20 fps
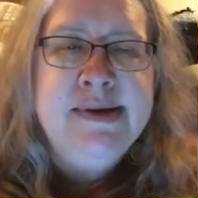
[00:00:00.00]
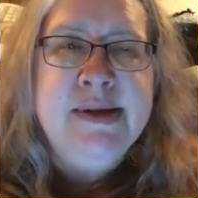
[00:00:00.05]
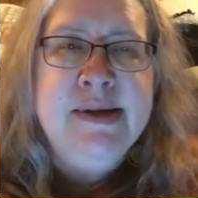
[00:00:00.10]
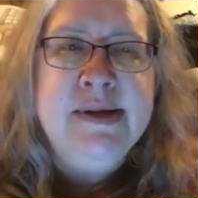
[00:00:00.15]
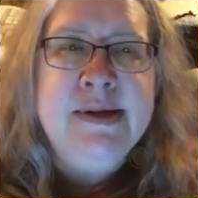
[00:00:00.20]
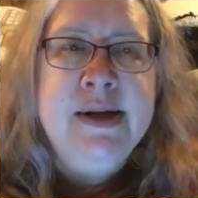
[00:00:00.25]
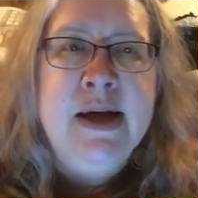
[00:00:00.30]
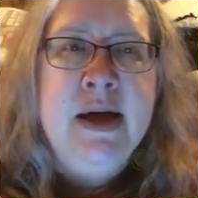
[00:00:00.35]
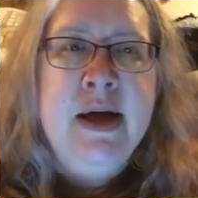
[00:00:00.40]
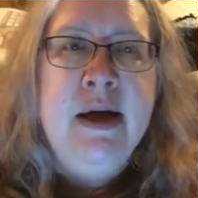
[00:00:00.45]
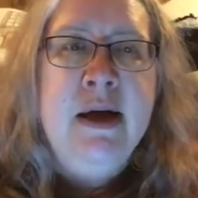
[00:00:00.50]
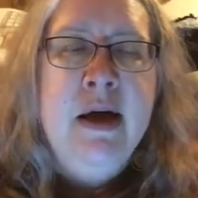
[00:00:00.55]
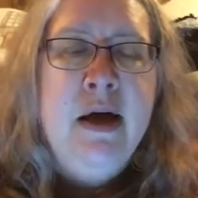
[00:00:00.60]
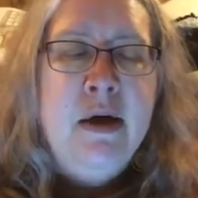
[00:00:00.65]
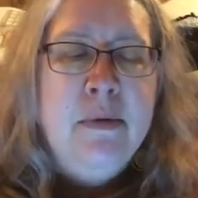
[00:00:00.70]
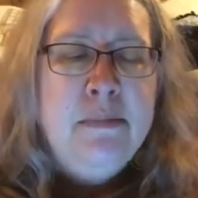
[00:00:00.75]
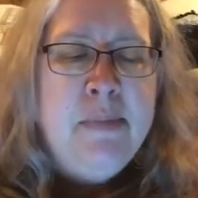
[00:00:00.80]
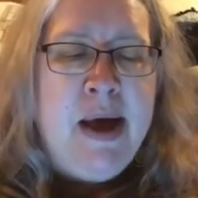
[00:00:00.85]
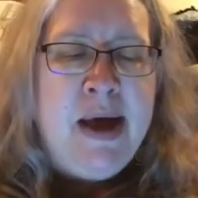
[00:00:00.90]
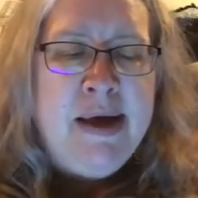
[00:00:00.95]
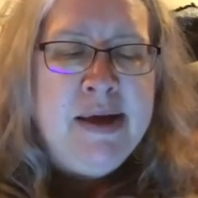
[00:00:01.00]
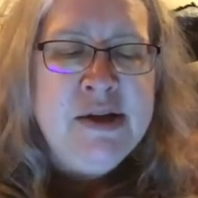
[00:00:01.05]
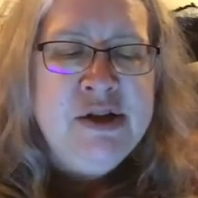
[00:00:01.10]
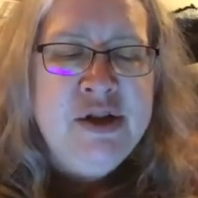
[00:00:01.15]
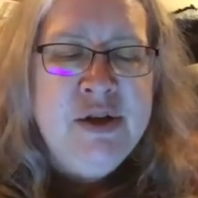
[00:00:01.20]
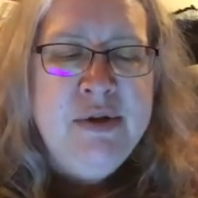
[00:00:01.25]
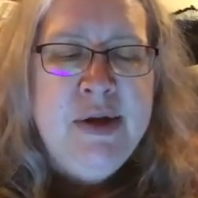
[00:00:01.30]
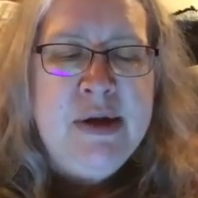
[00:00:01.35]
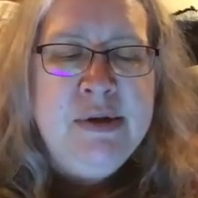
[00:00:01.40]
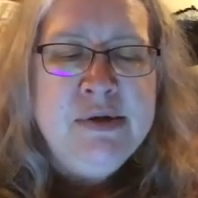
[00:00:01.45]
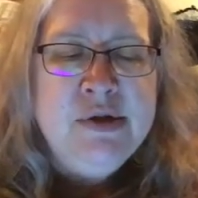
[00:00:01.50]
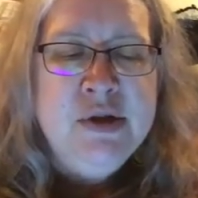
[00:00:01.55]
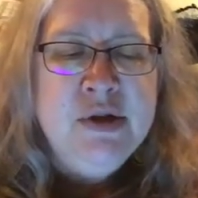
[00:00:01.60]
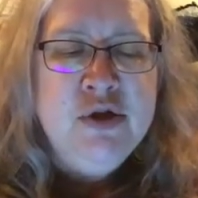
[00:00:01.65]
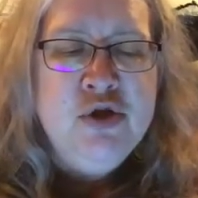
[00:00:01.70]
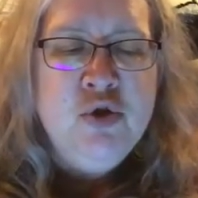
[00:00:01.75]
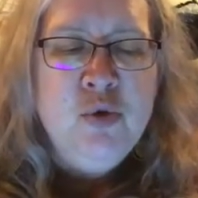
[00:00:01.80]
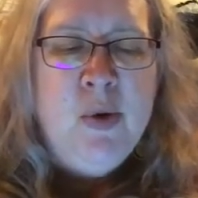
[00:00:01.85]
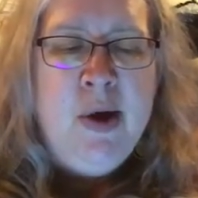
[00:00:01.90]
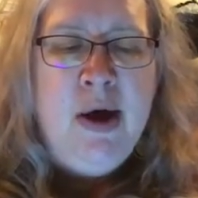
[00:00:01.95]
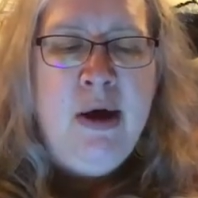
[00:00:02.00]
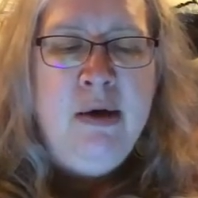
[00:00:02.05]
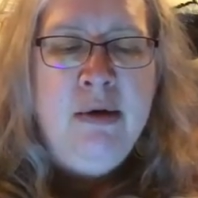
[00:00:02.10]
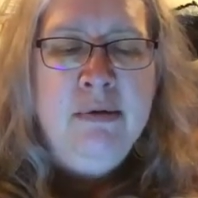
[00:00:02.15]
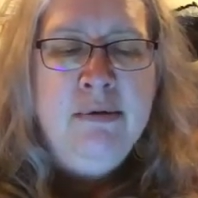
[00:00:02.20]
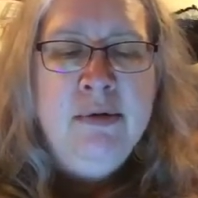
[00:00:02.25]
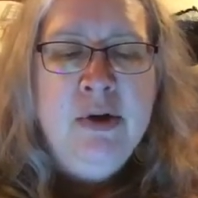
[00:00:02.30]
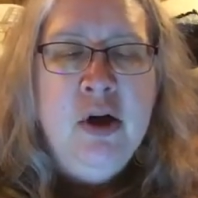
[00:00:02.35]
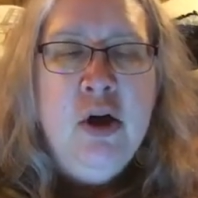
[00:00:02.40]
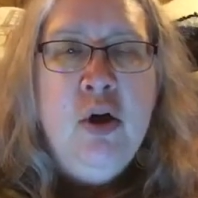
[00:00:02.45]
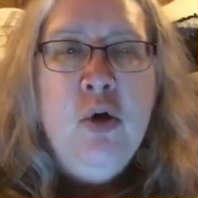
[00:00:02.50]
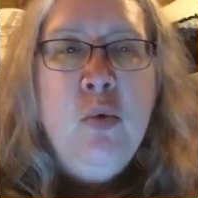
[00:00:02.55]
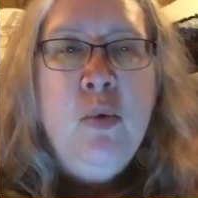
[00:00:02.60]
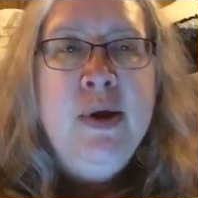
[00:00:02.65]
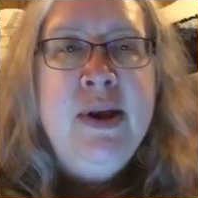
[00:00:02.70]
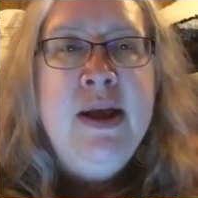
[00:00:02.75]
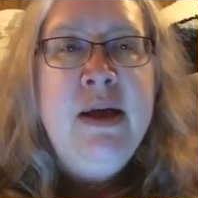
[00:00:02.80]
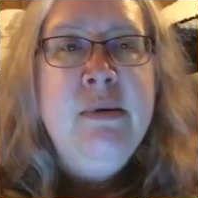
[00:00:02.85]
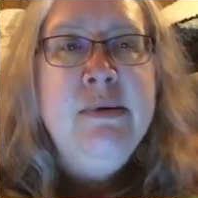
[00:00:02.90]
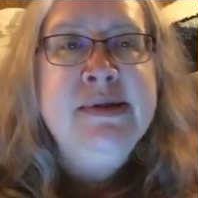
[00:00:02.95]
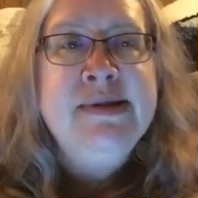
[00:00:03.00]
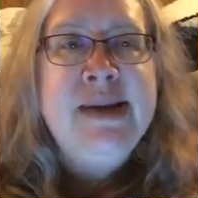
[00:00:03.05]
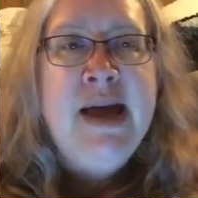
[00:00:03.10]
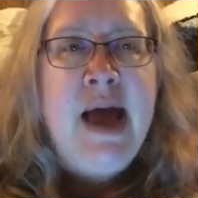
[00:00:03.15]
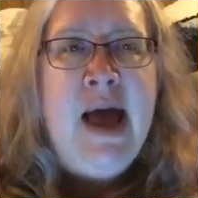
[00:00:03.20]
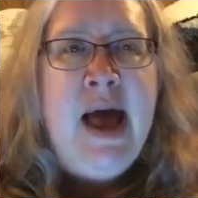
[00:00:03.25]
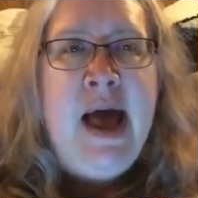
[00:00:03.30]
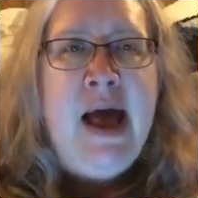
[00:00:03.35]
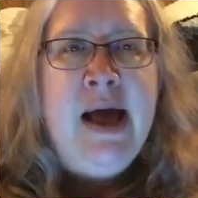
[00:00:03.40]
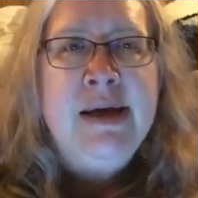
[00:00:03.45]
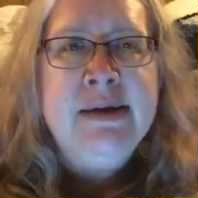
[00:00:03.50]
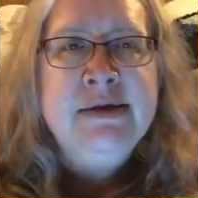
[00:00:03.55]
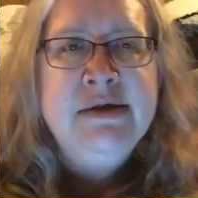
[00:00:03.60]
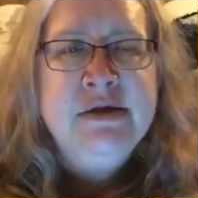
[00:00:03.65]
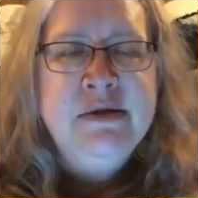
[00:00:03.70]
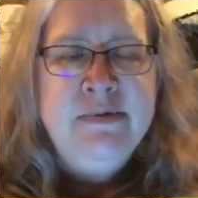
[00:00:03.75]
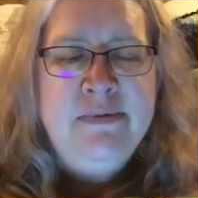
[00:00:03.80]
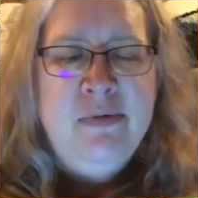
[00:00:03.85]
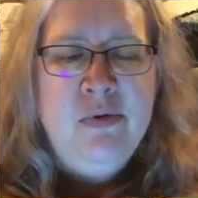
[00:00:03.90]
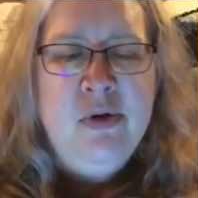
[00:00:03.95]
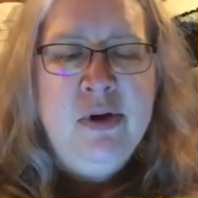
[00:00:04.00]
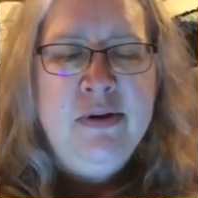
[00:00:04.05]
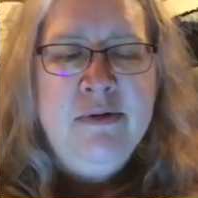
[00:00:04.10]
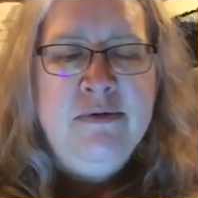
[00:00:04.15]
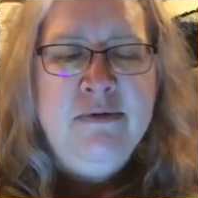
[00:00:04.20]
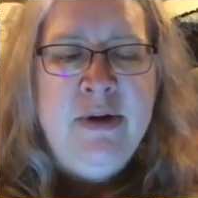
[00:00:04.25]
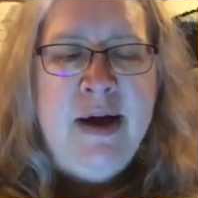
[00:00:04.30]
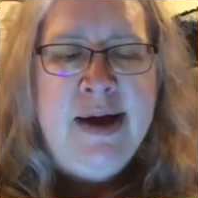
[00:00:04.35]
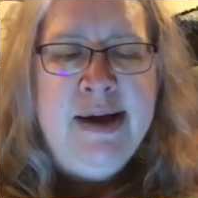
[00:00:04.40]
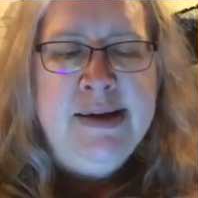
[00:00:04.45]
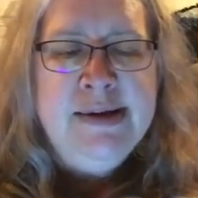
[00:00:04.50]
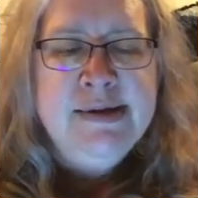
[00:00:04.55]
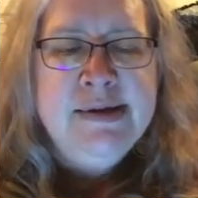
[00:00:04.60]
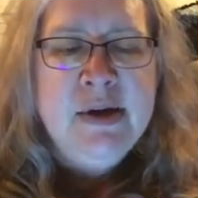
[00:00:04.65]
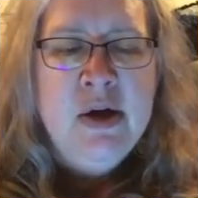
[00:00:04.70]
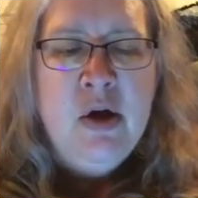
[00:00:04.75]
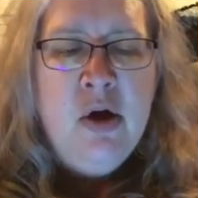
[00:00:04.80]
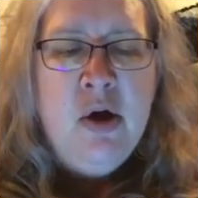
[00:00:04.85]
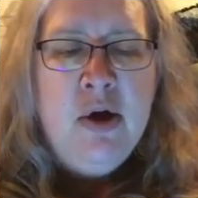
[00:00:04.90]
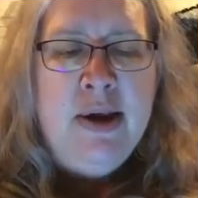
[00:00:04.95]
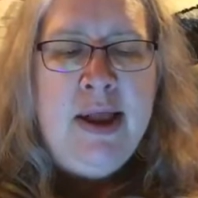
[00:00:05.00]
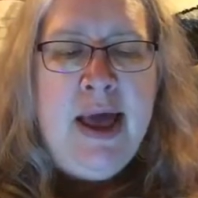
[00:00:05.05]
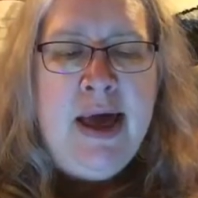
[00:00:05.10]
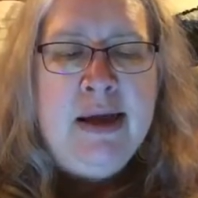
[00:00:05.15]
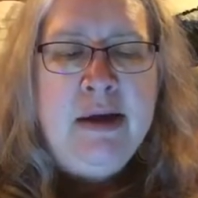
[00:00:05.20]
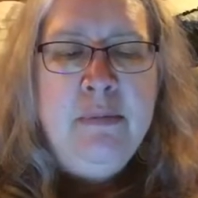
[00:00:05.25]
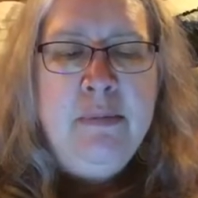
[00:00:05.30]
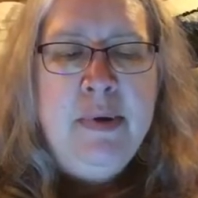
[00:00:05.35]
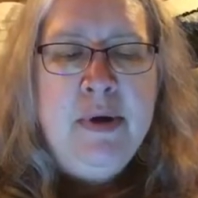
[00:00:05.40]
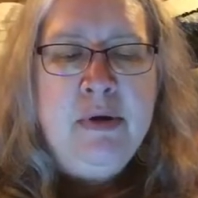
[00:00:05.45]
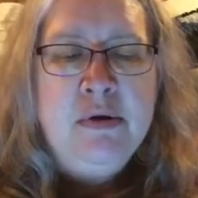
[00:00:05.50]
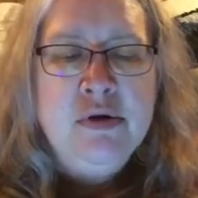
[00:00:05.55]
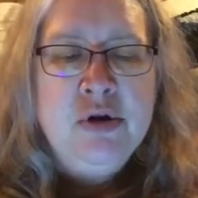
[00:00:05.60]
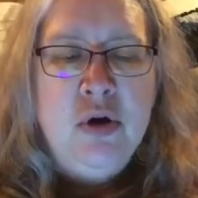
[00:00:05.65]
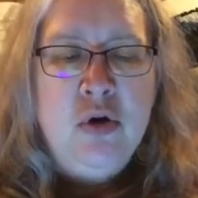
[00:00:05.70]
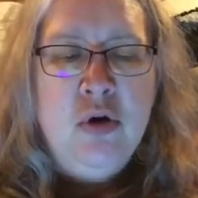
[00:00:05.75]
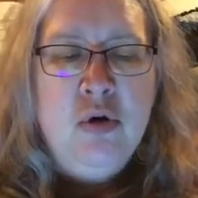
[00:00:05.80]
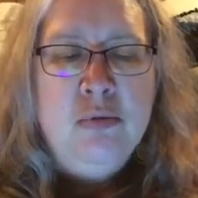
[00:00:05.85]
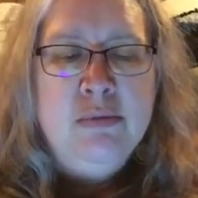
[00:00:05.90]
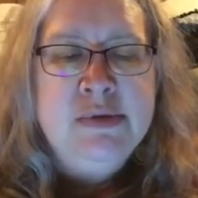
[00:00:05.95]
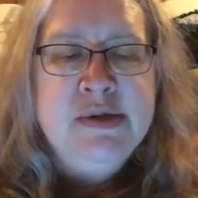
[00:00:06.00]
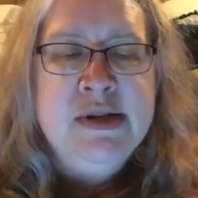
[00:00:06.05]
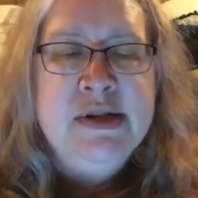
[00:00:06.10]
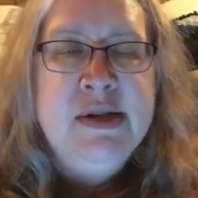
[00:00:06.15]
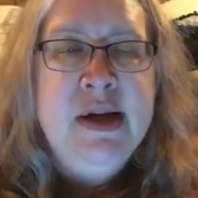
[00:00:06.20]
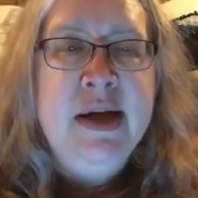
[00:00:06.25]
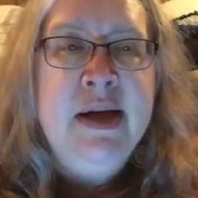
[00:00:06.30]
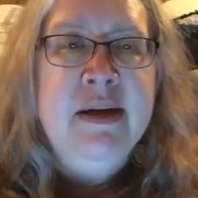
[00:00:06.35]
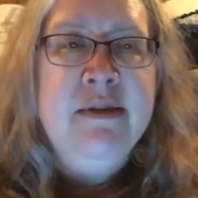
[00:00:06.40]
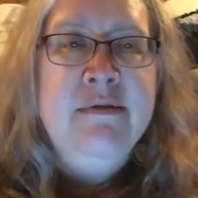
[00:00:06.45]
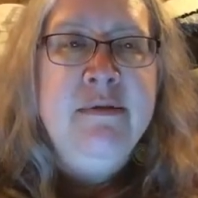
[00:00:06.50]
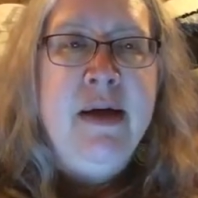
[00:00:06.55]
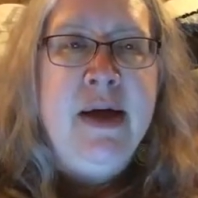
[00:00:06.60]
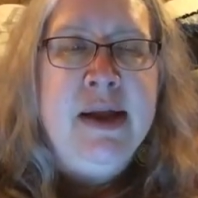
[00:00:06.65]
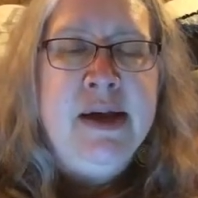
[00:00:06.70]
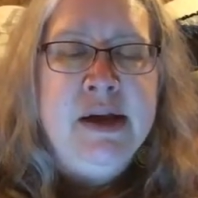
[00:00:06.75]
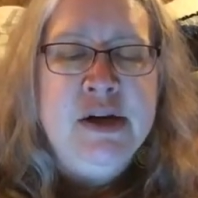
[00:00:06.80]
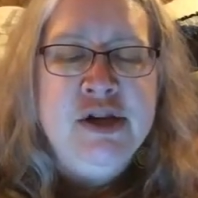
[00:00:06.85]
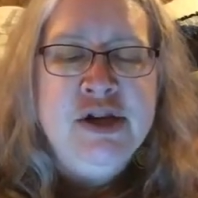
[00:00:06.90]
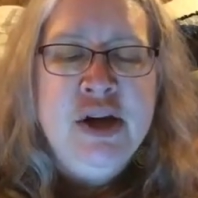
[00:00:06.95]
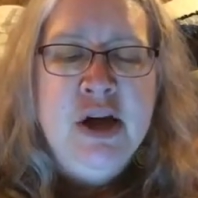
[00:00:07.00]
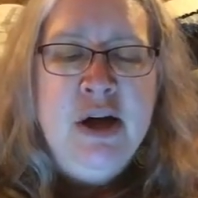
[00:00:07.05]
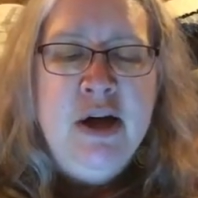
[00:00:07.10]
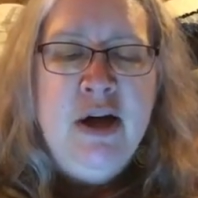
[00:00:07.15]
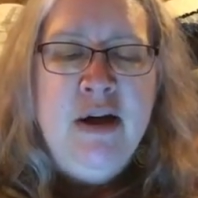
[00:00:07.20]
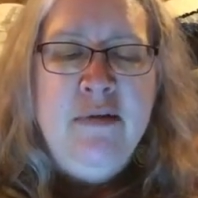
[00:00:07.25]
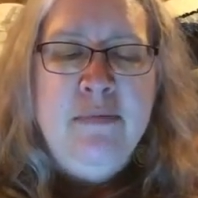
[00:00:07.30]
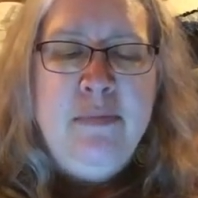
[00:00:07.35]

when he was asked for advice on how to build homes to take advantage of passive solar energy,